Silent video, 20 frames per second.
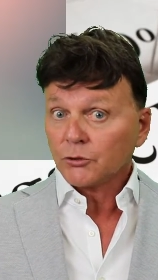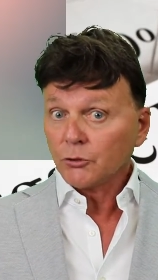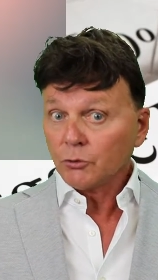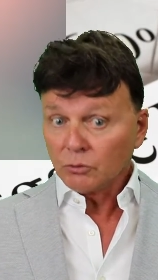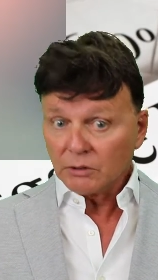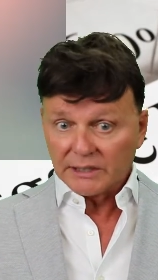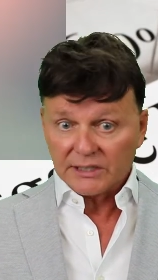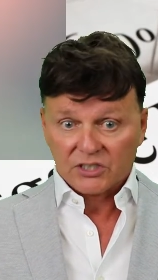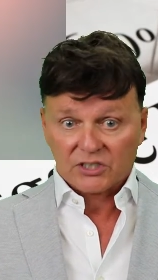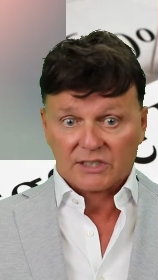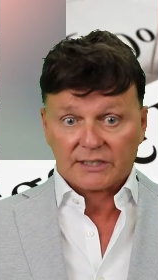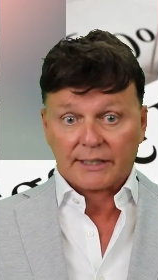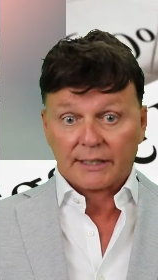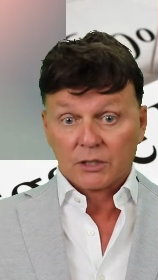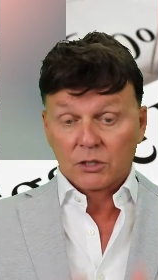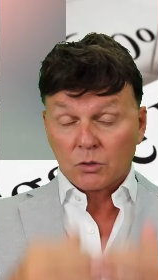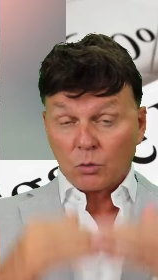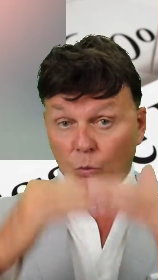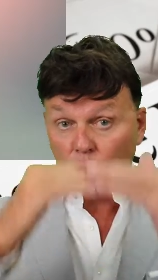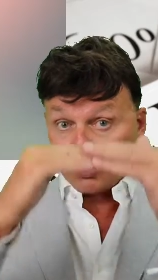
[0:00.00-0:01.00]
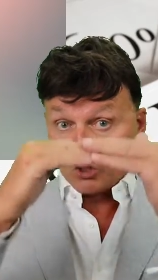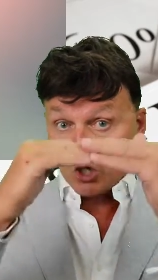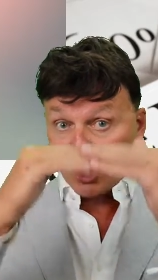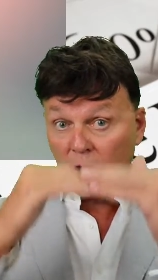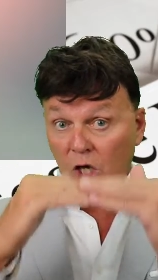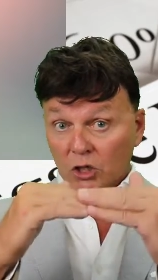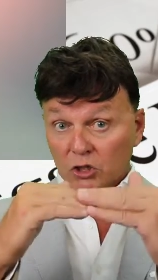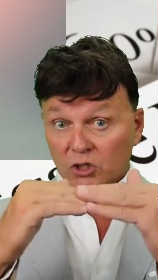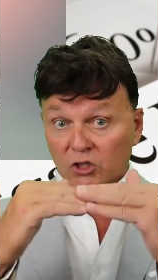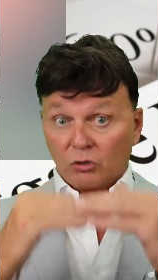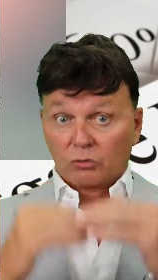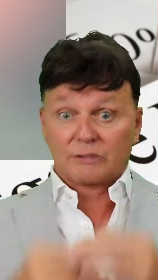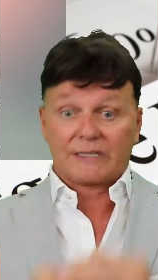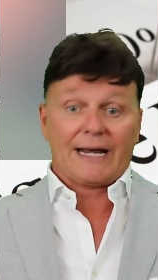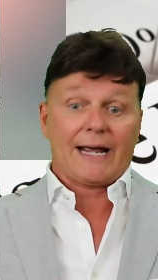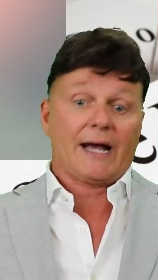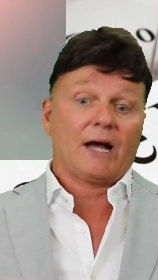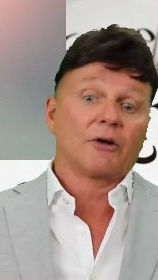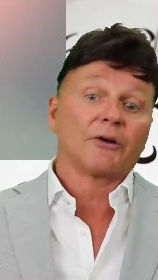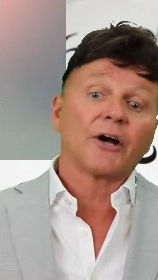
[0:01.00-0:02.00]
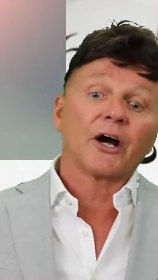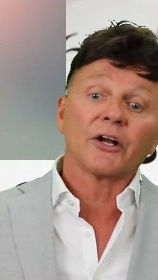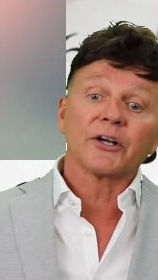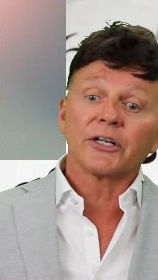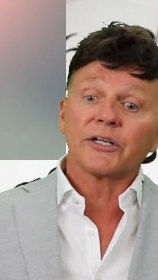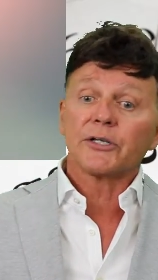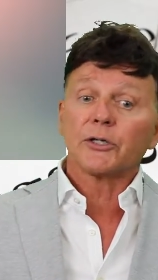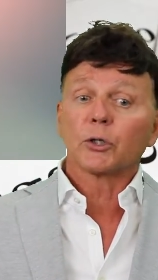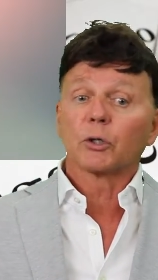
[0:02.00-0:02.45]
New listings were also down on a